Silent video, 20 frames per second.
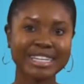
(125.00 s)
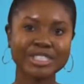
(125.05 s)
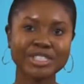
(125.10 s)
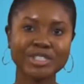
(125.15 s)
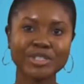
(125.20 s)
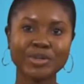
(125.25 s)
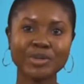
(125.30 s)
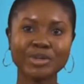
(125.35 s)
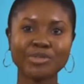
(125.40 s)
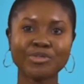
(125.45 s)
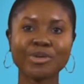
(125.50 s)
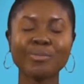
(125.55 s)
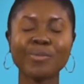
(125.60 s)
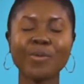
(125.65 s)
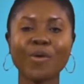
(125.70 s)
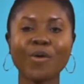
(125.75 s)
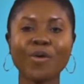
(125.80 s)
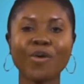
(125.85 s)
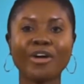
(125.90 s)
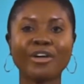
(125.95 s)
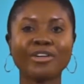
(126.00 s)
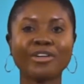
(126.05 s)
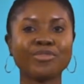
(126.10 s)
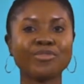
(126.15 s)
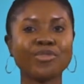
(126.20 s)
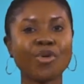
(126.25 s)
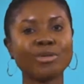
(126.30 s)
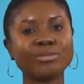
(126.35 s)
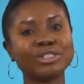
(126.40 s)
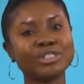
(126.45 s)
tuned for more on
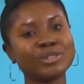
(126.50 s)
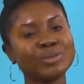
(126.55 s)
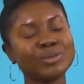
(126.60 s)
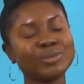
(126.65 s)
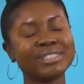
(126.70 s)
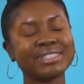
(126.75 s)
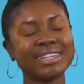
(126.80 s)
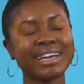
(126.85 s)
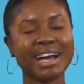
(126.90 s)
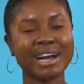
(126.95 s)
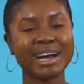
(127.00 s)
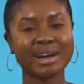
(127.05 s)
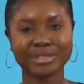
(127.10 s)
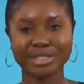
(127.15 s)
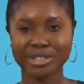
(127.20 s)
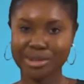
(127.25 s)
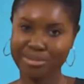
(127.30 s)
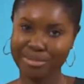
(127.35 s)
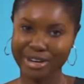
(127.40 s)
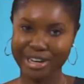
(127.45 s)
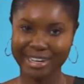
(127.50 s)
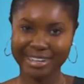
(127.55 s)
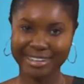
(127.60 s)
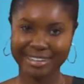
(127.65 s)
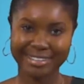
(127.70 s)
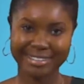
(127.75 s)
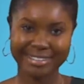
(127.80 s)
Form 2s after the break.